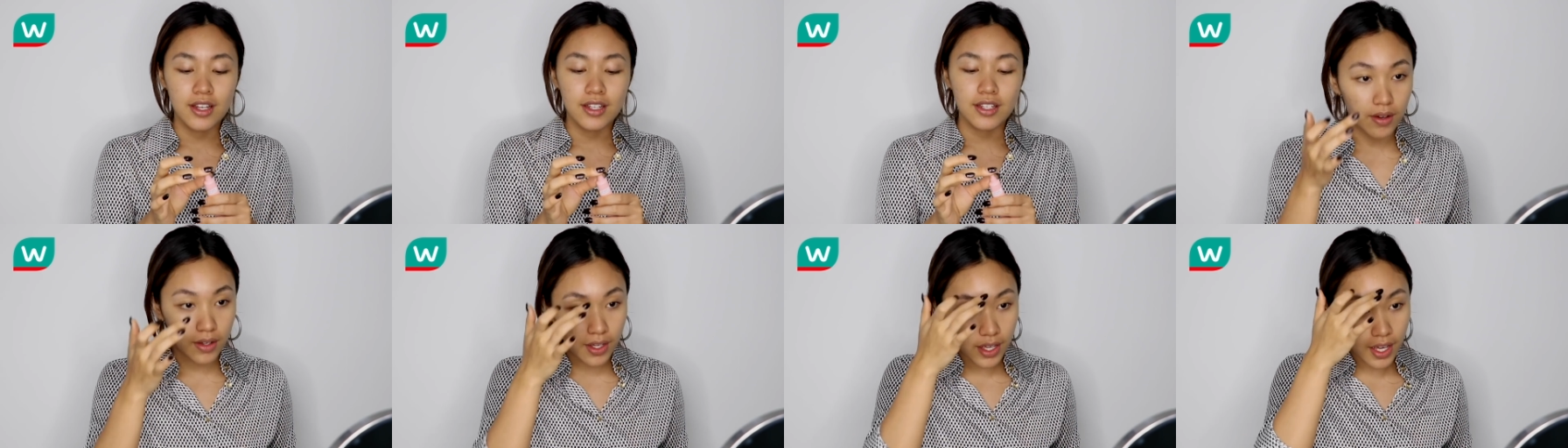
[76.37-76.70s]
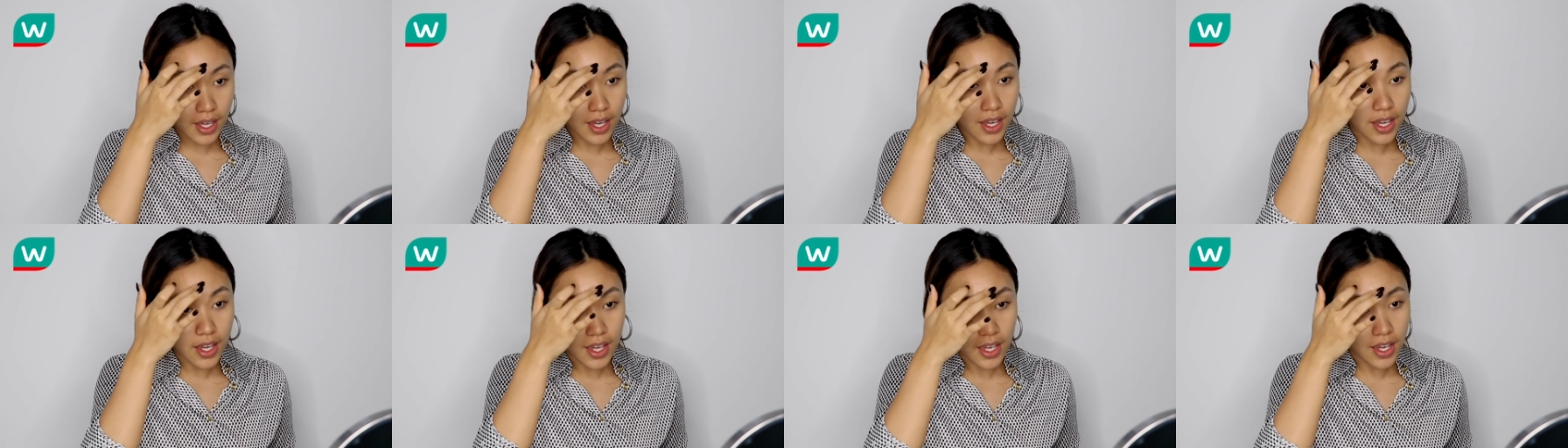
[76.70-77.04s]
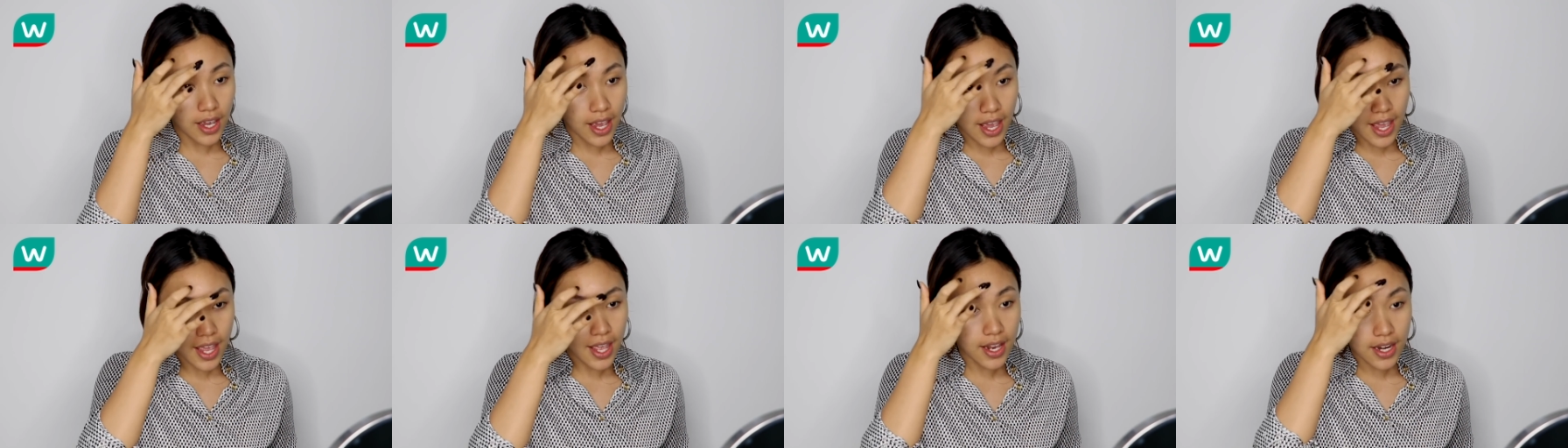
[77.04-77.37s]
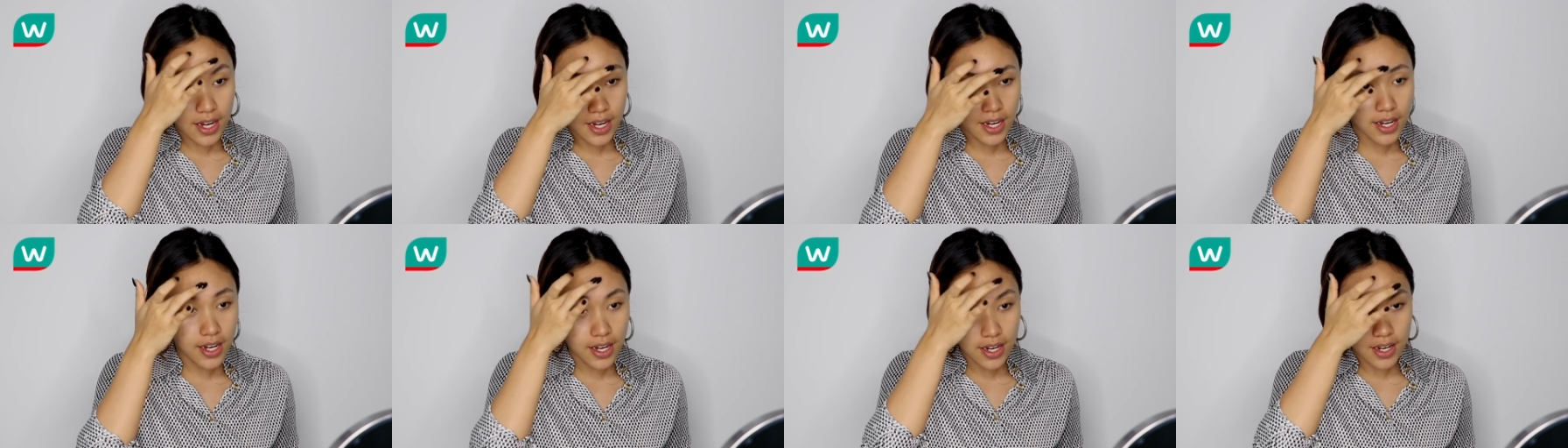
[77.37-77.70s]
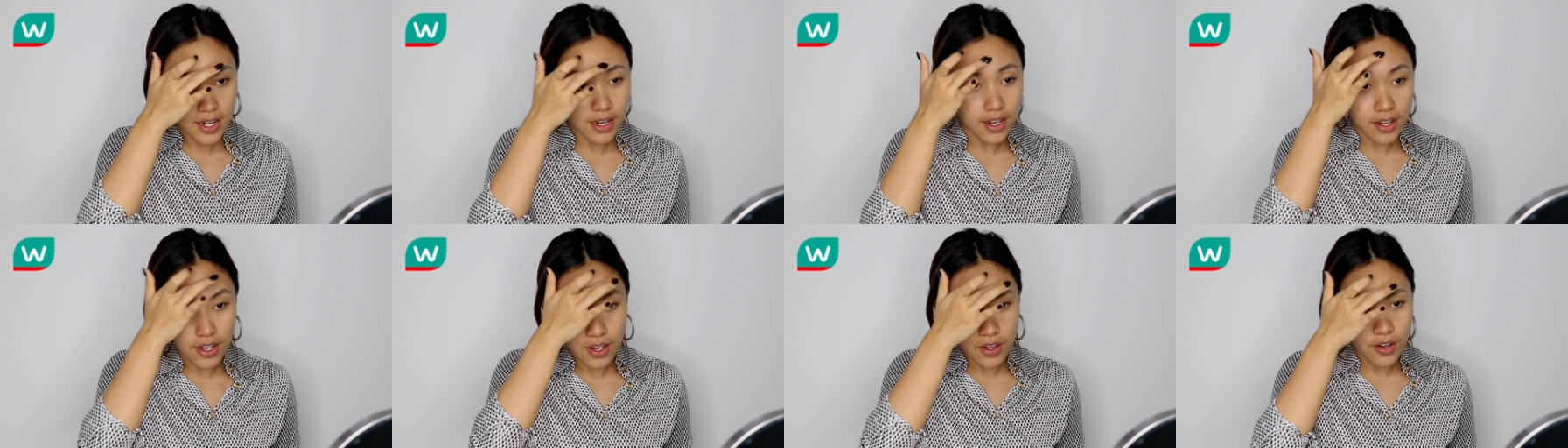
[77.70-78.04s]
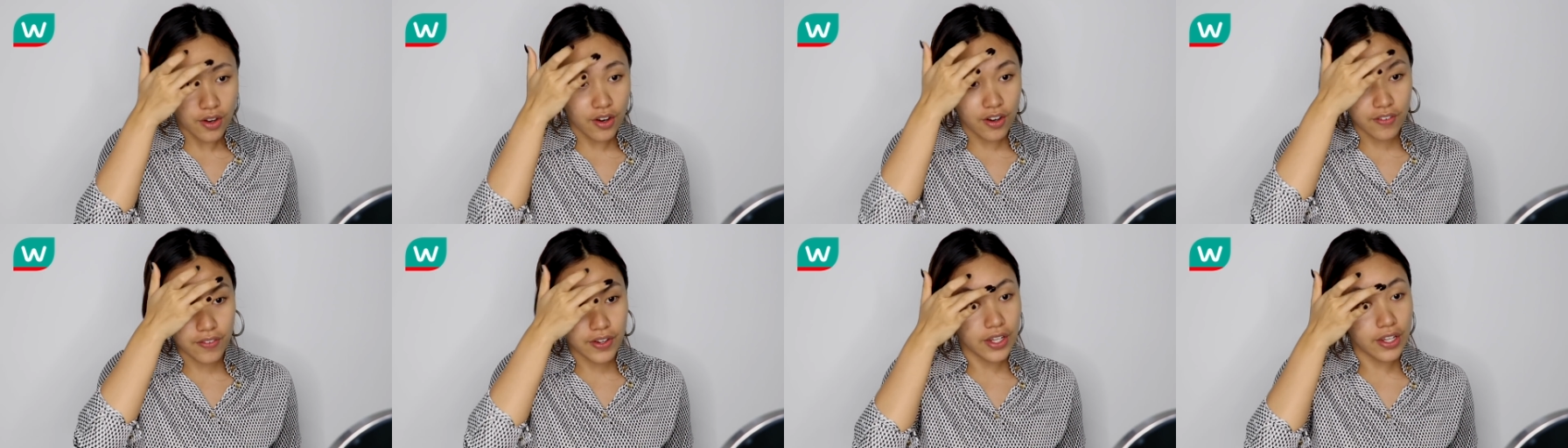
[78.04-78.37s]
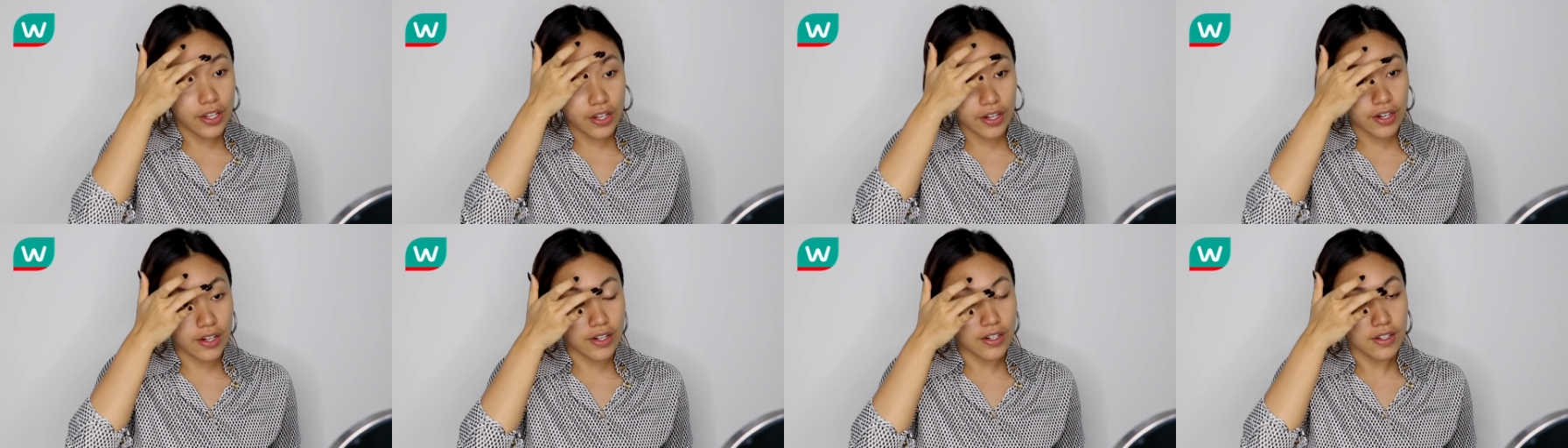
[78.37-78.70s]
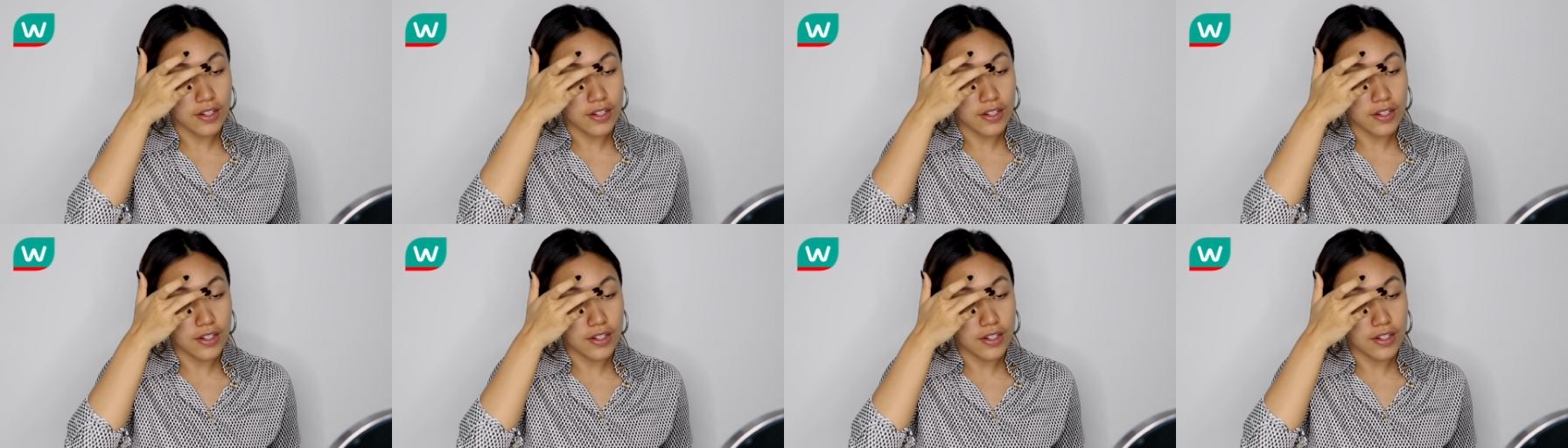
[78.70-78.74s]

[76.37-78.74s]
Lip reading: Okay, and over here.